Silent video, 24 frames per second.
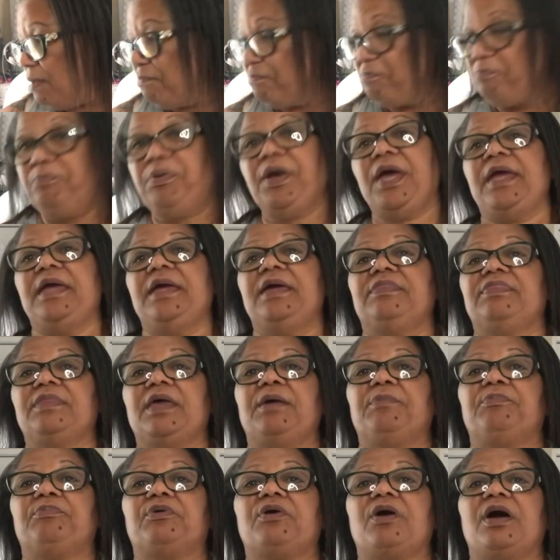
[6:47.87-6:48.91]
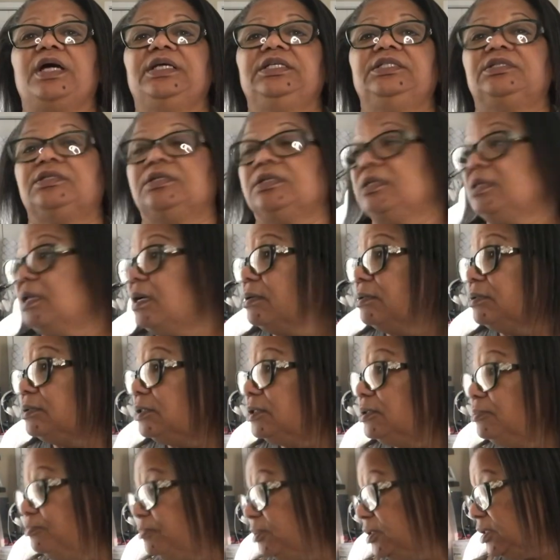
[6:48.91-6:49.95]
paying that price of
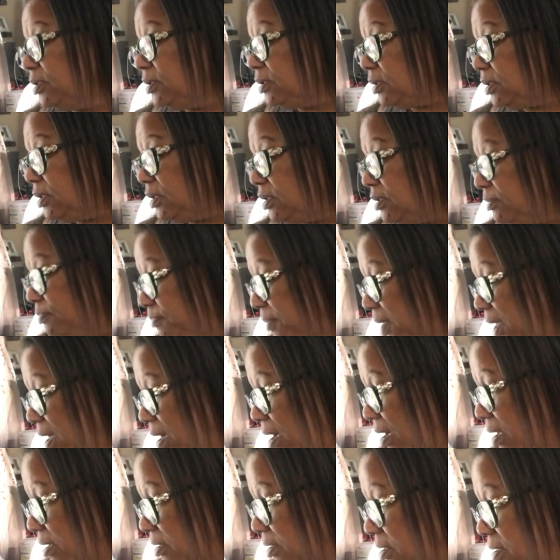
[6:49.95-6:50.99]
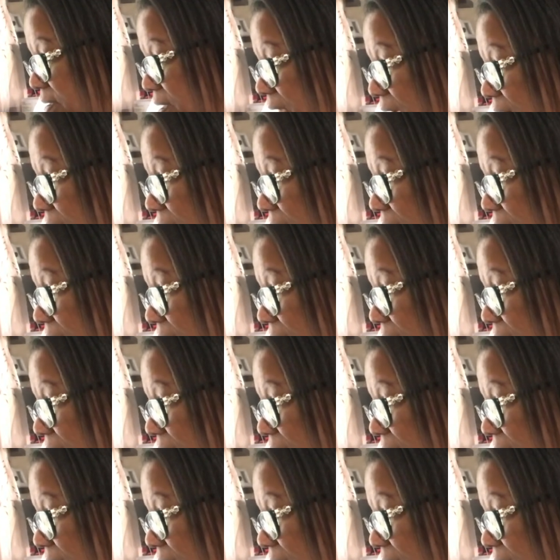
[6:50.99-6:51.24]
those books, because they